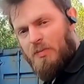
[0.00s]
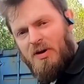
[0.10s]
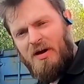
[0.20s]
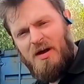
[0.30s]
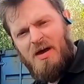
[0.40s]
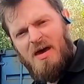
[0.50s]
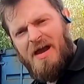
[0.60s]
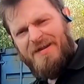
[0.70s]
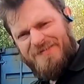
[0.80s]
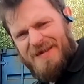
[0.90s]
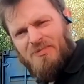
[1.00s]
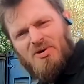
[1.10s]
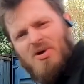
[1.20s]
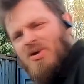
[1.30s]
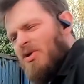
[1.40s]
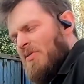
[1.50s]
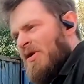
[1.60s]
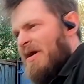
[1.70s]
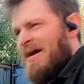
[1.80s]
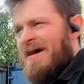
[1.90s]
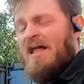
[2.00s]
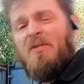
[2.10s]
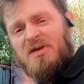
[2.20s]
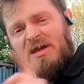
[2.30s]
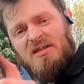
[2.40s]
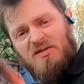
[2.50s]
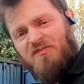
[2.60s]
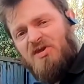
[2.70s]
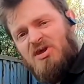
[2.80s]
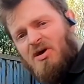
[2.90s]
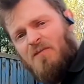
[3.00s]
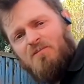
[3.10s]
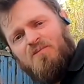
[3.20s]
up. It's time to go home, and that'll be the end of this video.